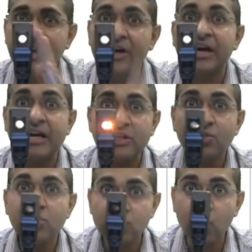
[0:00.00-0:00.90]

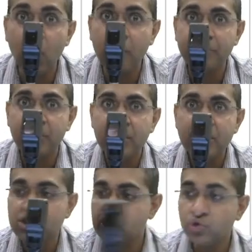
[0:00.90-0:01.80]
retinoscope.
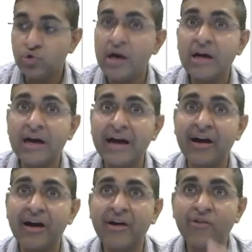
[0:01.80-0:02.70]
So you are
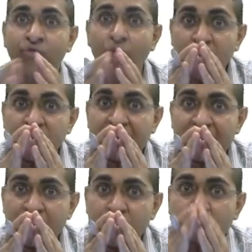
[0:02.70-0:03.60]

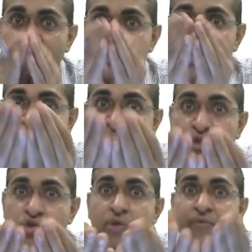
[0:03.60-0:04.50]
watching towards the
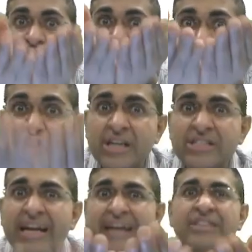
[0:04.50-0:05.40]
retinoscope, which is
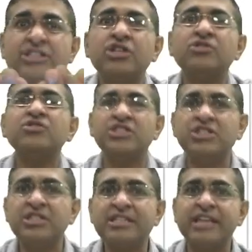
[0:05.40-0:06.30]
just at a distance of
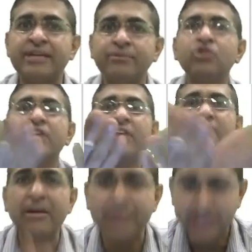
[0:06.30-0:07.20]
66 centimeters, say
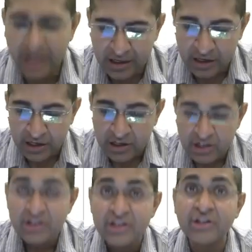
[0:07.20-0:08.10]
1 meter.
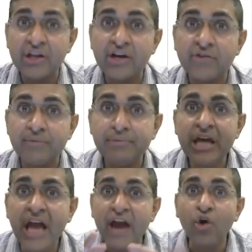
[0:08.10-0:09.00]
There will
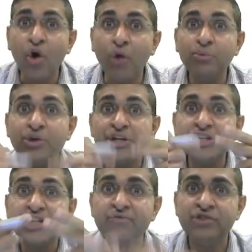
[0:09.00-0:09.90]
be
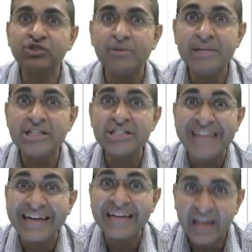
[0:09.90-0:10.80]
accommodation which will be
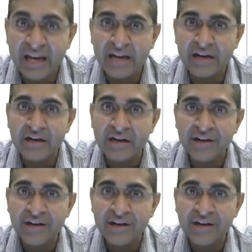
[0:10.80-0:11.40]
set in,